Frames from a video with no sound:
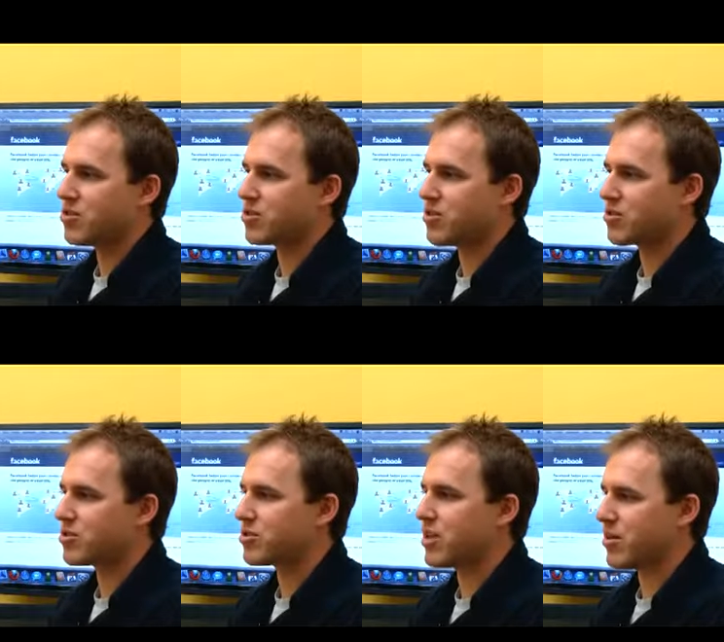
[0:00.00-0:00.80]

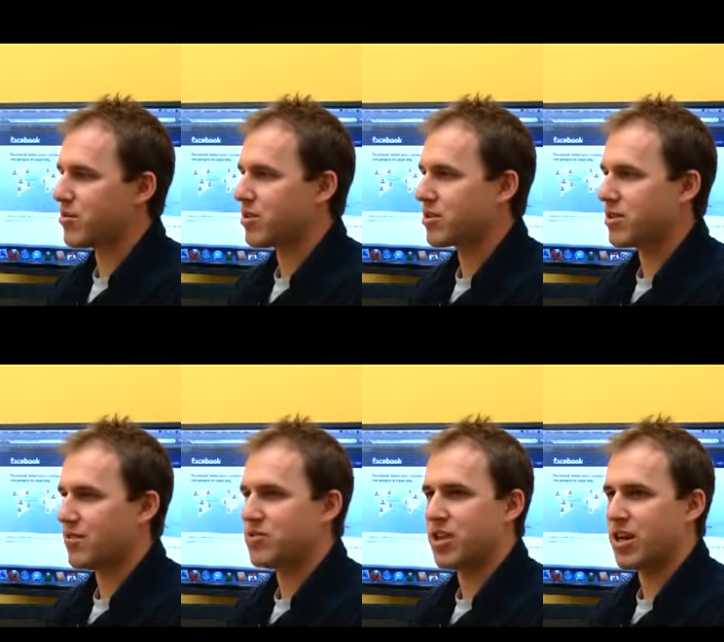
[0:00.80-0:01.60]
social networks
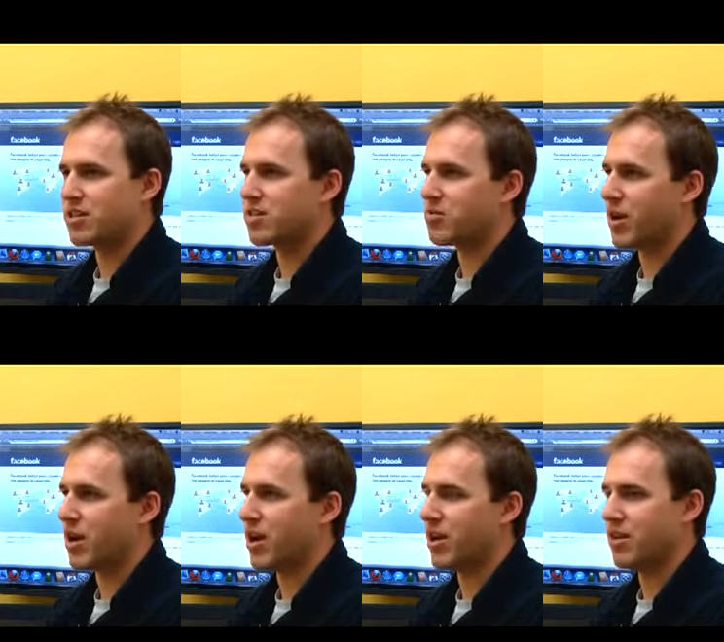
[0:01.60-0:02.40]
have changed the
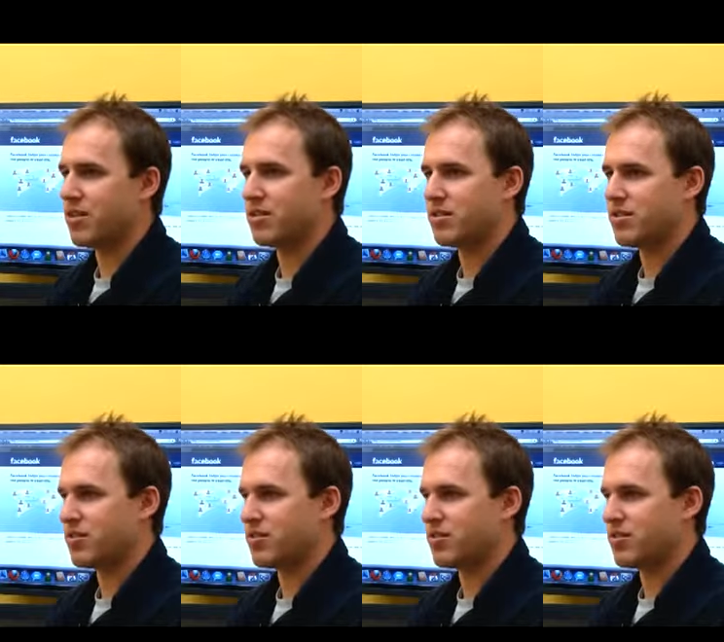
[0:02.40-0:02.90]
way